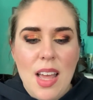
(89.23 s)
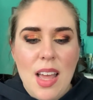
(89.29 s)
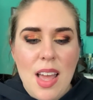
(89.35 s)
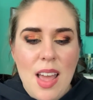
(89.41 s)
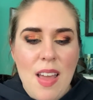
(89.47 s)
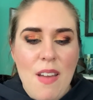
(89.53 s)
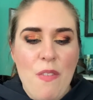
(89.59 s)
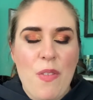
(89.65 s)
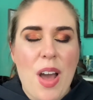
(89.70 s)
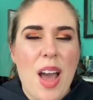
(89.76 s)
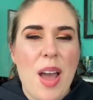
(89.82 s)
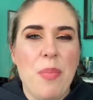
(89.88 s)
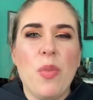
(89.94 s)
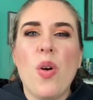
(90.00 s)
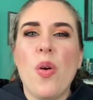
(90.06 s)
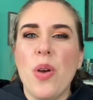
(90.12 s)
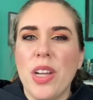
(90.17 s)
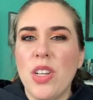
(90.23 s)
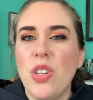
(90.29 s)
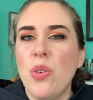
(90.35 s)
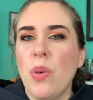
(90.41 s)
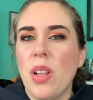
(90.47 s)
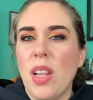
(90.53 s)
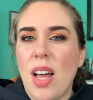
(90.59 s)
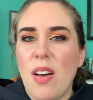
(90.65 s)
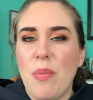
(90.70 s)
if I'm going to
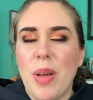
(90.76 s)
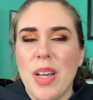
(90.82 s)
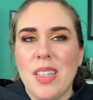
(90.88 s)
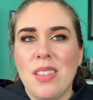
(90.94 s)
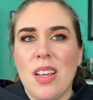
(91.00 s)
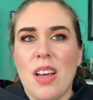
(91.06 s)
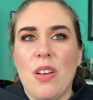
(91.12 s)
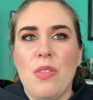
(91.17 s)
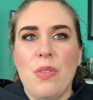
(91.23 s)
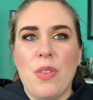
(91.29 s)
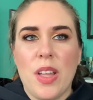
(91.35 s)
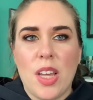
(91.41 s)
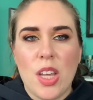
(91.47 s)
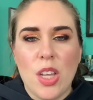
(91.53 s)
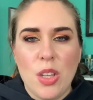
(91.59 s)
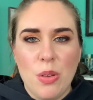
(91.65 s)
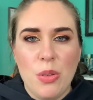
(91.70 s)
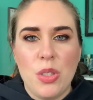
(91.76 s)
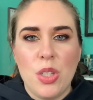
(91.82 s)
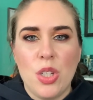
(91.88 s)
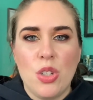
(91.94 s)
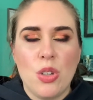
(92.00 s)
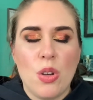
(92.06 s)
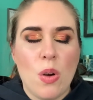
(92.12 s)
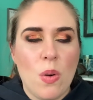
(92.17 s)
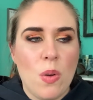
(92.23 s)
allow myself like a
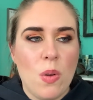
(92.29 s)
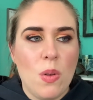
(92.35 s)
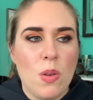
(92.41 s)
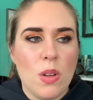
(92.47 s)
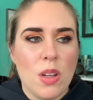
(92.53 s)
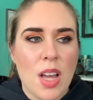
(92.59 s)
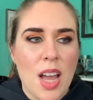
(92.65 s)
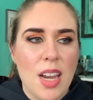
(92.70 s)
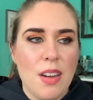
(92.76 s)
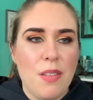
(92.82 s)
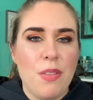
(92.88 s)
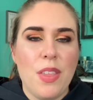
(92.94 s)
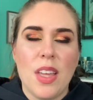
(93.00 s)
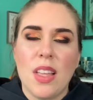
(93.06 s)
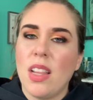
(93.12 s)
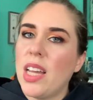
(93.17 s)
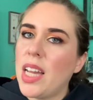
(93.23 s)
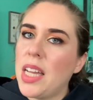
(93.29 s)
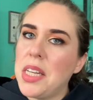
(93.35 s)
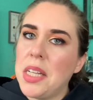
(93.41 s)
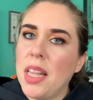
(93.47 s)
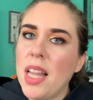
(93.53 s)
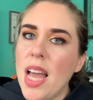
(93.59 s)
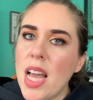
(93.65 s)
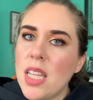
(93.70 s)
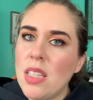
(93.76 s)
usage goal kind of thing like I did
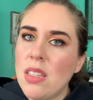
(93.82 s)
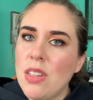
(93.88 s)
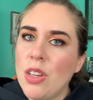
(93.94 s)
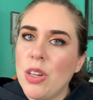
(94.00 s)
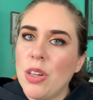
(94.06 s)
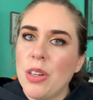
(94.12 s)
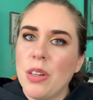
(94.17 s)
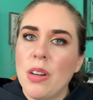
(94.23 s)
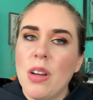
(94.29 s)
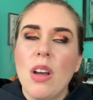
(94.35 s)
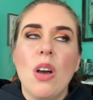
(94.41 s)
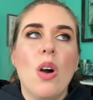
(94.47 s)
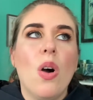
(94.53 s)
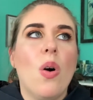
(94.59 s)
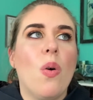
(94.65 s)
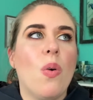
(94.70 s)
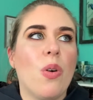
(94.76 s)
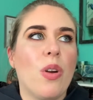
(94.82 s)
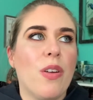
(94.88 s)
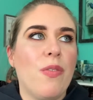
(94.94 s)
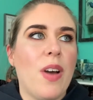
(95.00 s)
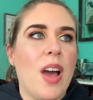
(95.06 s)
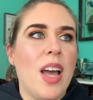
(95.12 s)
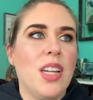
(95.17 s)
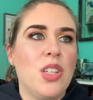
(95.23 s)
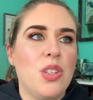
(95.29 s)
last year, or if
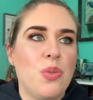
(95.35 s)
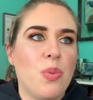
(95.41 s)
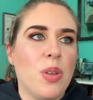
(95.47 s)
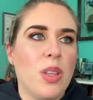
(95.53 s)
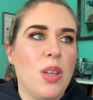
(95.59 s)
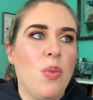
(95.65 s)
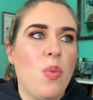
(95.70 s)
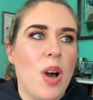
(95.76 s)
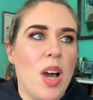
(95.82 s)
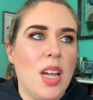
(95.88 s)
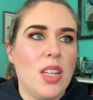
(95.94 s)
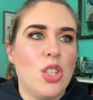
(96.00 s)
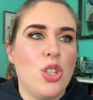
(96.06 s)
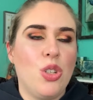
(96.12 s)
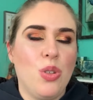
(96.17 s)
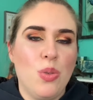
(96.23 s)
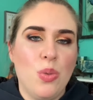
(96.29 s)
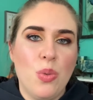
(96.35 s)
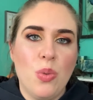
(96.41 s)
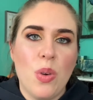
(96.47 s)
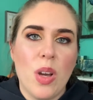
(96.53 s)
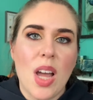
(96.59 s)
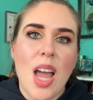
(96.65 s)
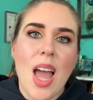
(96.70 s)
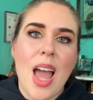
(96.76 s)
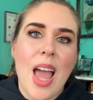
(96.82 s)
I just really want to
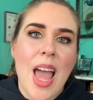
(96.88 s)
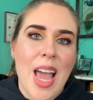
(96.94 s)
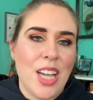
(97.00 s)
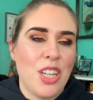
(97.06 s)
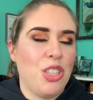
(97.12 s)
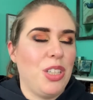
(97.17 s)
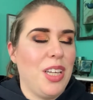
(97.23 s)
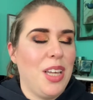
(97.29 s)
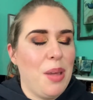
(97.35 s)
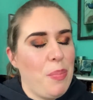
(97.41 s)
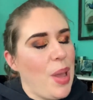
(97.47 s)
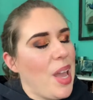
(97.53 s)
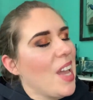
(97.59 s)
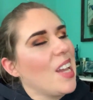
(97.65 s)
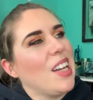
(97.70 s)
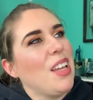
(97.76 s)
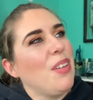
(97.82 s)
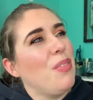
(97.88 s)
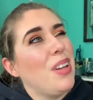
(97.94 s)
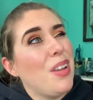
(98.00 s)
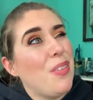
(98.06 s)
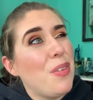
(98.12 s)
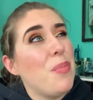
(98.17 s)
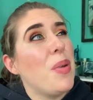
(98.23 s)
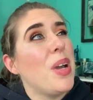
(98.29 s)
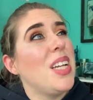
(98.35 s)
actually hit pan, even if
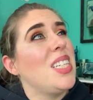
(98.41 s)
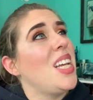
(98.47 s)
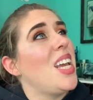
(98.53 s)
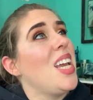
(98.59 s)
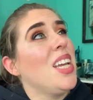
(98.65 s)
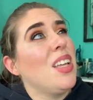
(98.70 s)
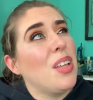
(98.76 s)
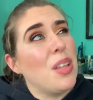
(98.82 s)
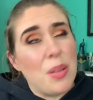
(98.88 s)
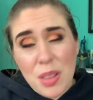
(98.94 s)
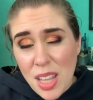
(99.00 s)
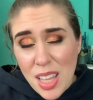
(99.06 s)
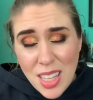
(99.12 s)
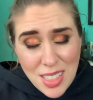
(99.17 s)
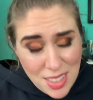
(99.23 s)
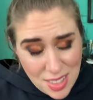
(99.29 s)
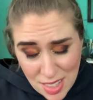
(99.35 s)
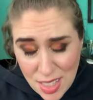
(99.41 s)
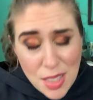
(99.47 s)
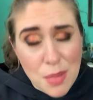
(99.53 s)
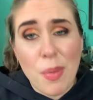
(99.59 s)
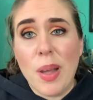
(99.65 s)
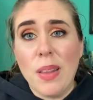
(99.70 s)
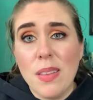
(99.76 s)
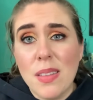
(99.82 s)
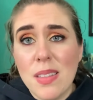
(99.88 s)
it might take like 6
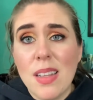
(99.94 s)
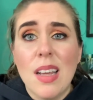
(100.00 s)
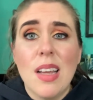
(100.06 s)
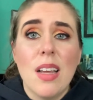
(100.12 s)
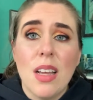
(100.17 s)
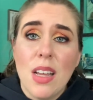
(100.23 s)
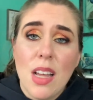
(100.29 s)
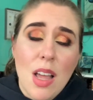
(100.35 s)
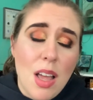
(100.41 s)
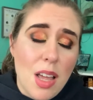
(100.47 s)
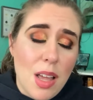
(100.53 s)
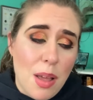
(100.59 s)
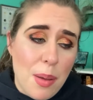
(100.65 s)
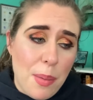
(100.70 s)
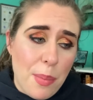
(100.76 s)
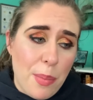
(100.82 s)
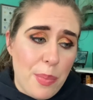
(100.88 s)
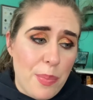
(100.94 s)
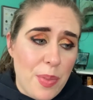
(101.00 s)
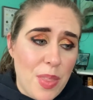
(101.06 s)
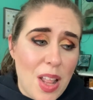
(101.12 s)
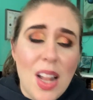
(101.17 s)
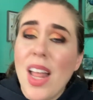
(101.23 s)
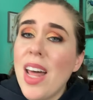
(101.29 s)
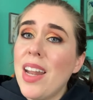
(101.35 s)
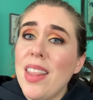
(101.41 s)
months.
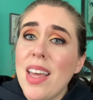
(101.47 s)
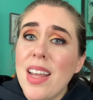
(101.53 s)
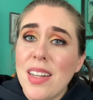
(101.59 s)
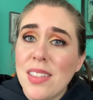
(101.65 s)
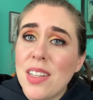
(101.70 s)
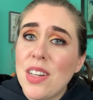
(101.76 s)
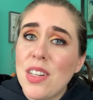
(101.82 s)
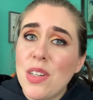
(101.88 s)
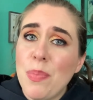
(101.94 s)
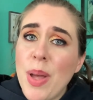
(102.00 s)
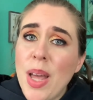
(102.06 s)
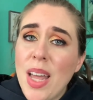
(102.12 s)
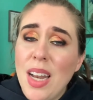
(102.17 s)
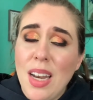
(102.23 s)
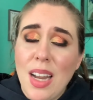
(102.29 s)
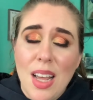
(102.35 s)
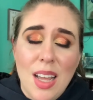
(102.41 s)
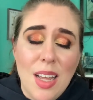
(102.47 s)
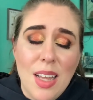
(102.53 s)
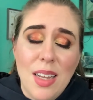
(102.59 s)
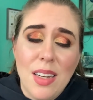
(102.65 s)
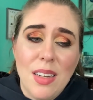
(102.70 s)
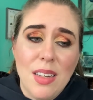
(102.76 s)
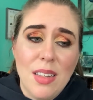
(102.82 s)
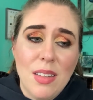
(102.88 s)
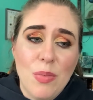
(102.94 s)
A lot of that is going to depend
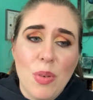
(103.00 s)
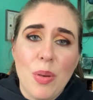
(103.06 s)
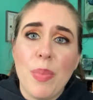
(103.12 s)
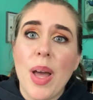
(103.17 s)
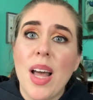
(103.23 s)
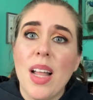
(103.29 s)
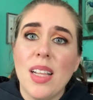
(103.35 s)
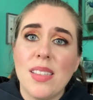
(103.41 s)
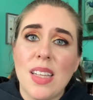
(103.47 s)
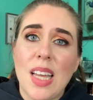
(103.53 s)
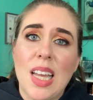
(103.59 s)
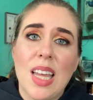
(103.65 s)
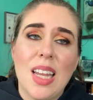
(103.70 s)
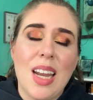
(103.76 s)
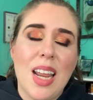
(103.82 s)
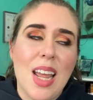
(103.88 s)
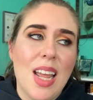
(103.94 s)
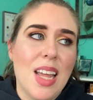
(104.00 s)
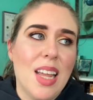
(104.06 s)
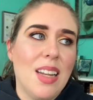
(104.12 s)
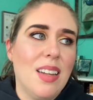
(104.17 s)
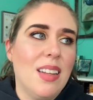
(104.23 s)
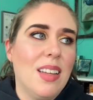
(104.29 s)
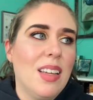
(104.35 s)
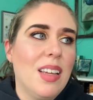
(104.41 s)
on what palettes I get, and